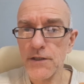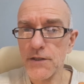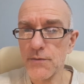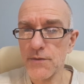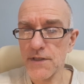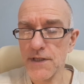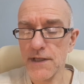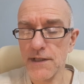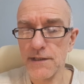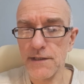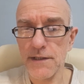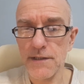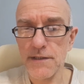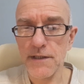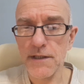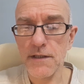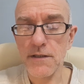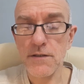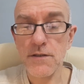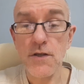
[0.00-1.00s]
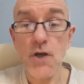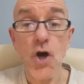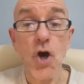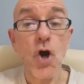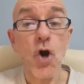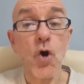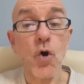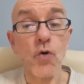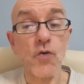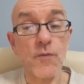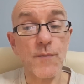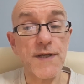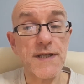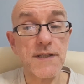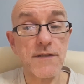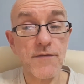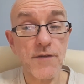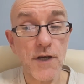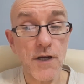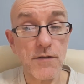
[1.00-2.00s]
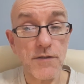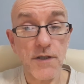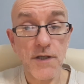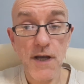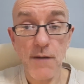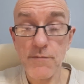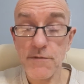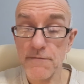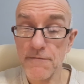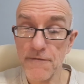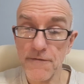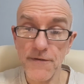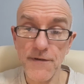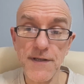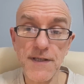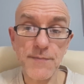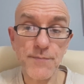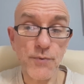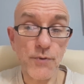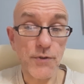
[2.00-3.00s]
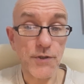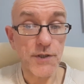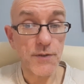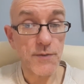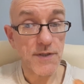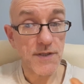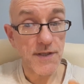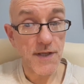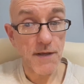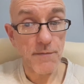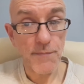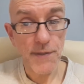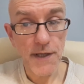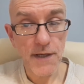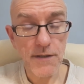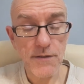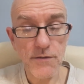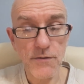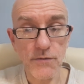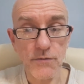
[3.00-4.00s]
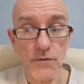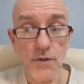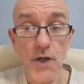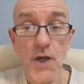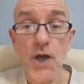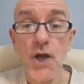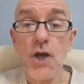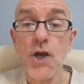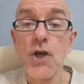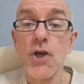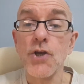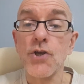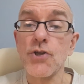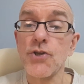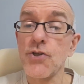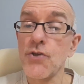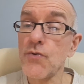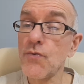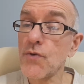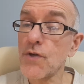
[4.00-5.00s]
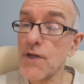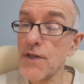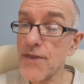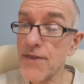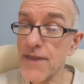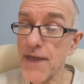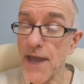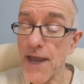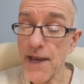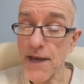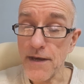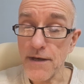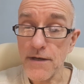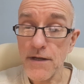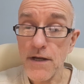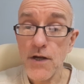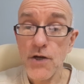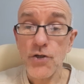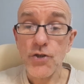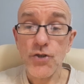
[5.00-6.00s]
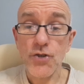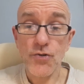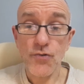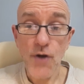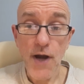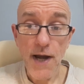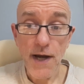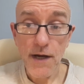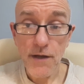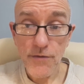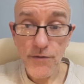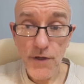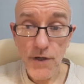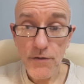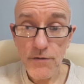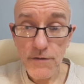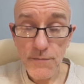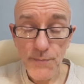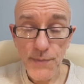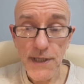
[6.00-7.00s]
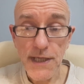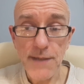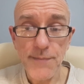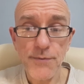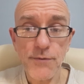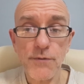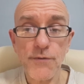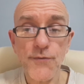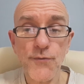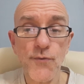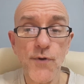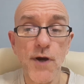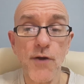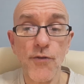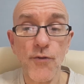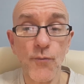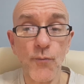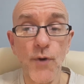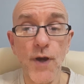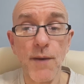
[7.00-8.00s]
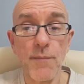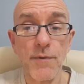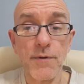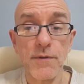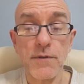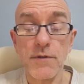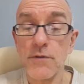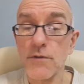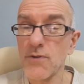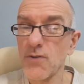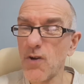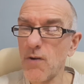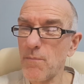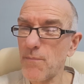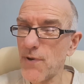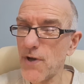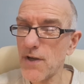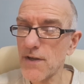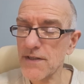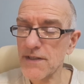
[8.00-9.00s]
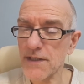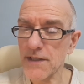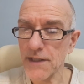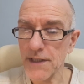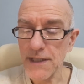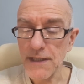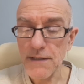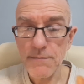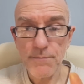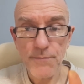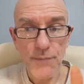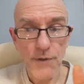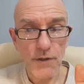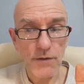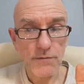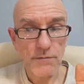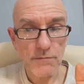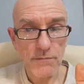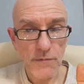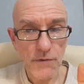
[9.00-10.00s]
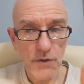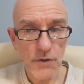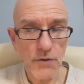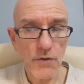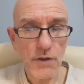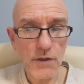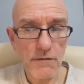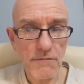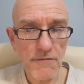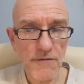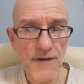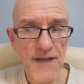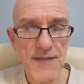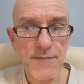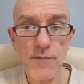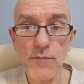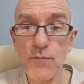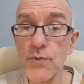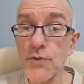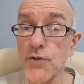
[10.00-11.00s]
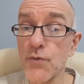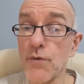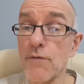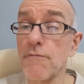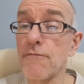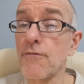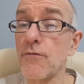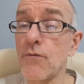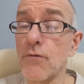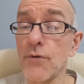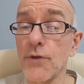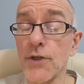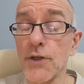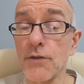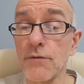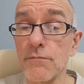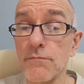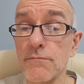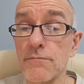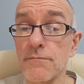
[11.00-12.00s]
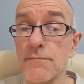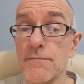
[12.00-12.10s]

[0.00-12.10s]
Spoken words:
using analytics, or the piece of code that comes from Facebook using their pixel, you can then track those people throughout the web. Not personally, but Google and Facebook will do it for you.